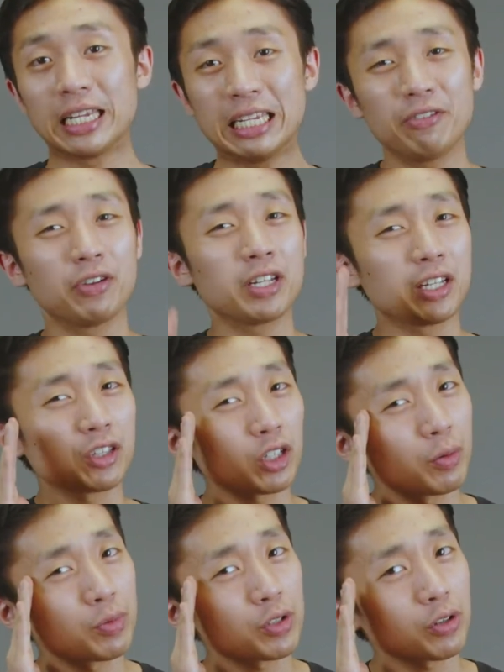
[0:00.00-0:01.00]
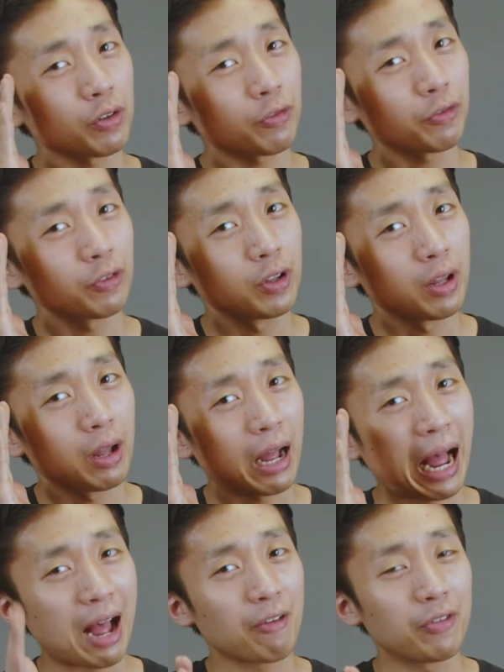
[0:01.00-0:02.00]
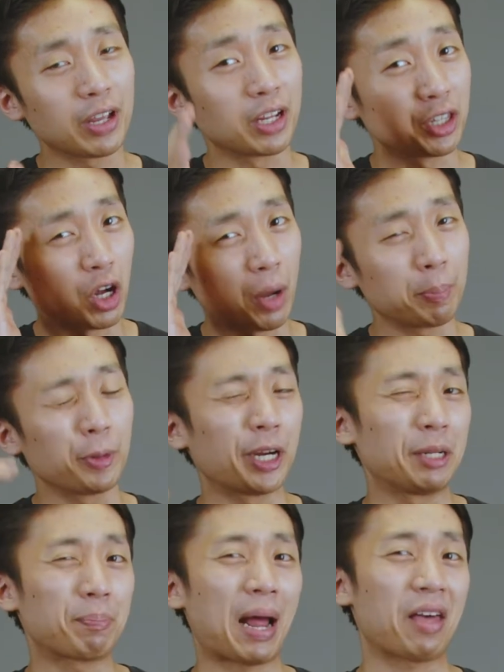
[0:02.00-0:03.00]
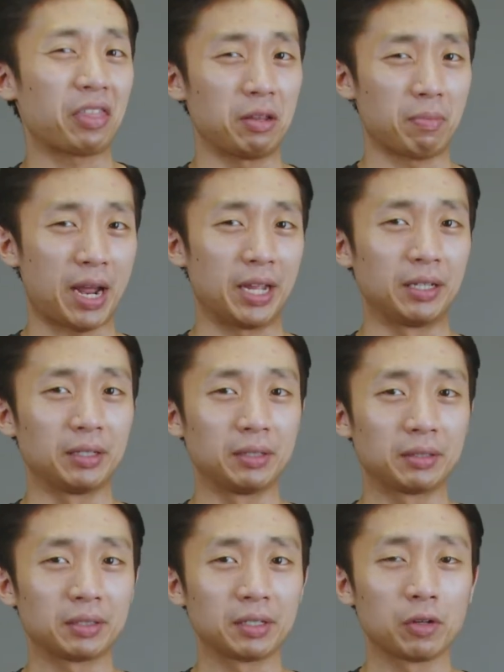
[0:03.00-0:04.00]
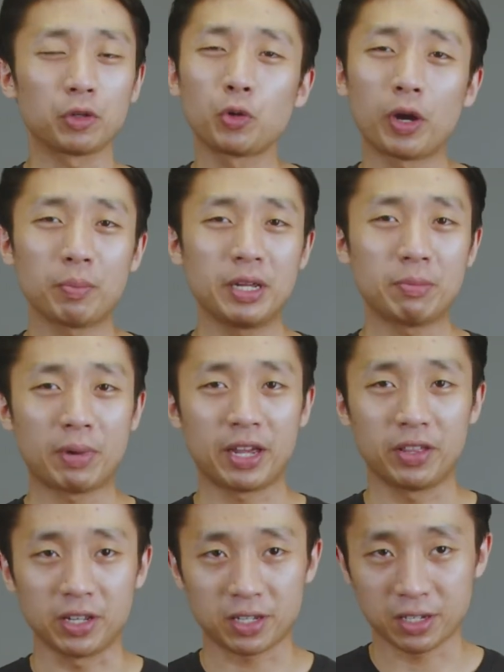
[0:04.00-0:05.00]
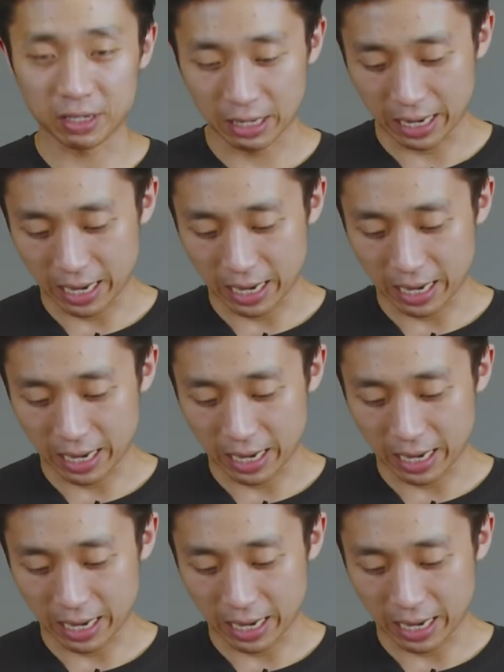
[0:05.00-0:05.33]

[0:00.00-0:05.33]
even in terms of having an upgrade path in mind. What do I mean by this?